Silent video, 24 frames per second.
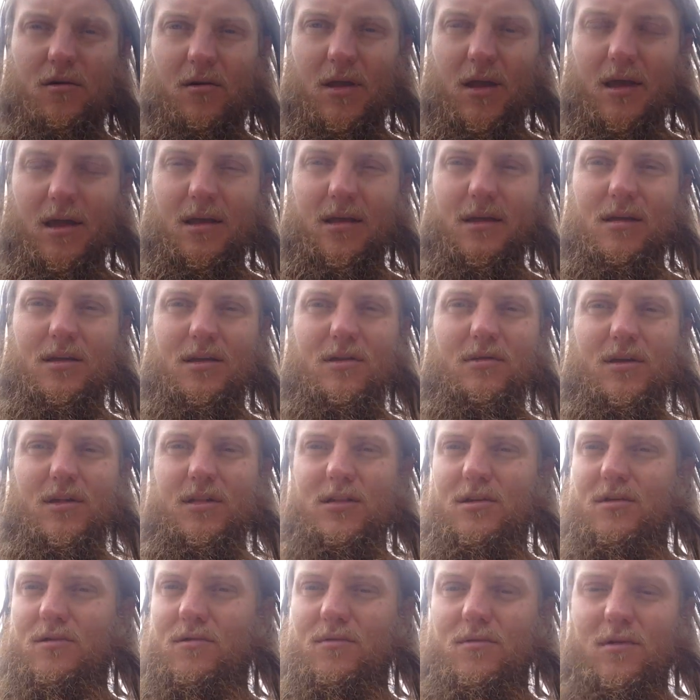Okay, you
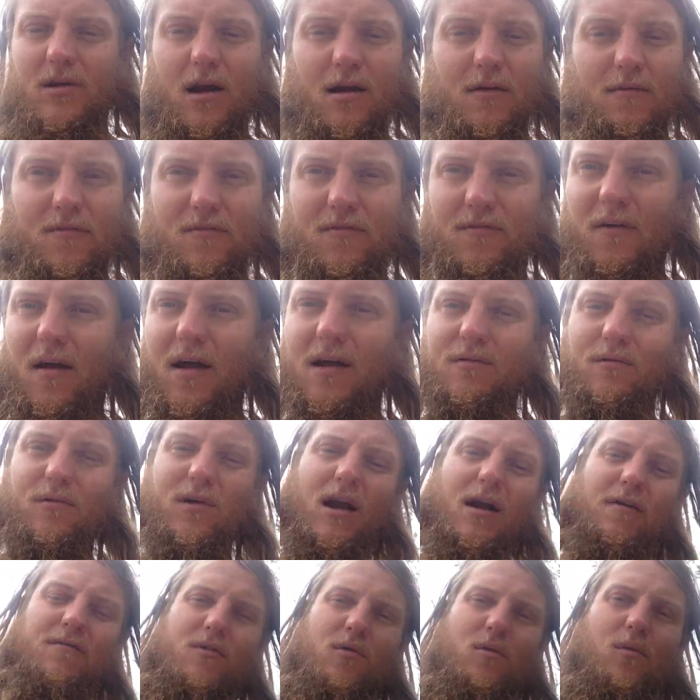can do find
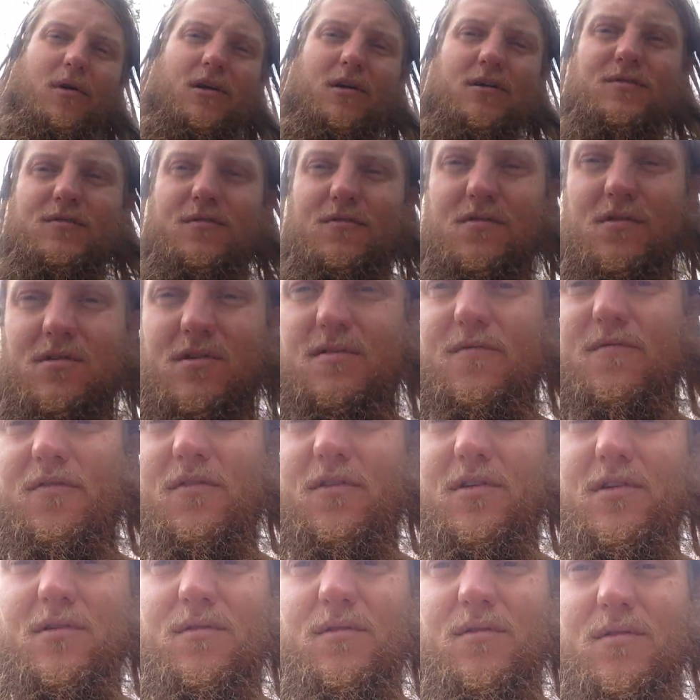whatever works
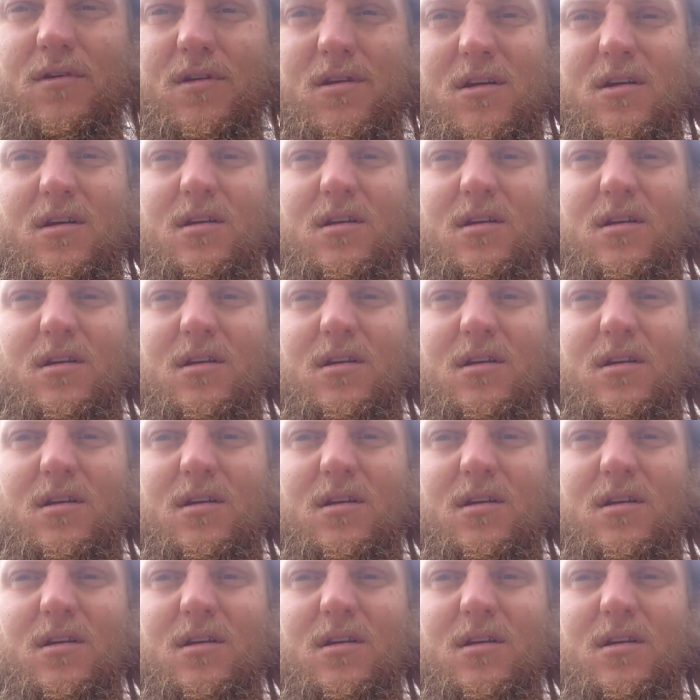for you.